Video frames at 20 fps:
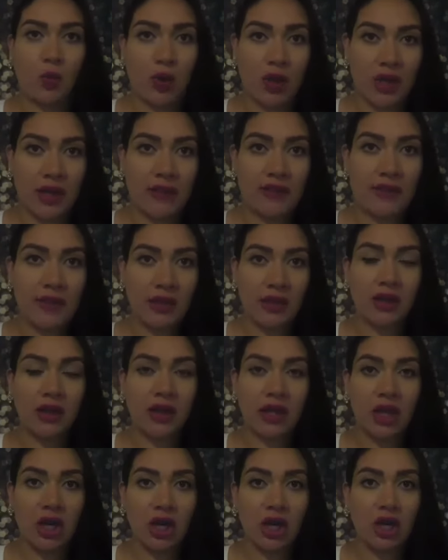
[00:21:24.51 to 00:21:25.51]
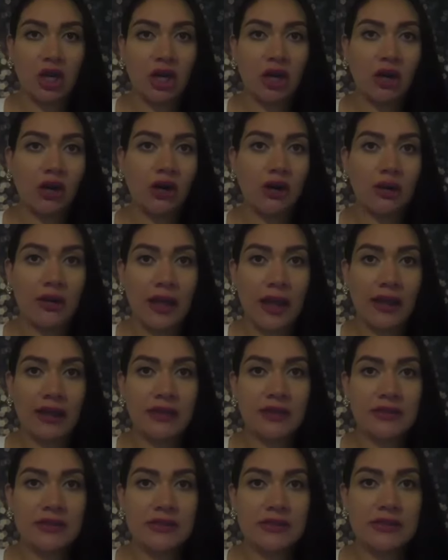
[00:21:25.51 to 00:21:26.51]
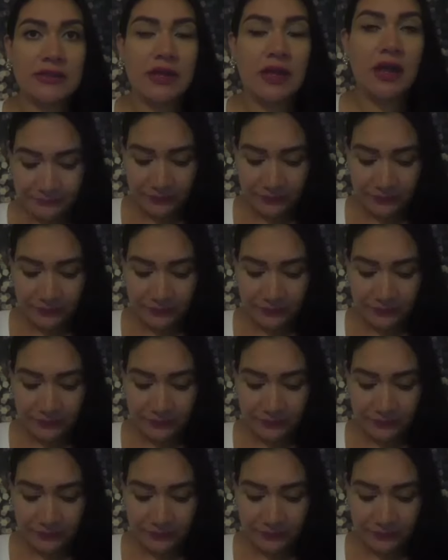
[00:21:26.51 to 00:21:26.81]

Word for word: wanted the clear lights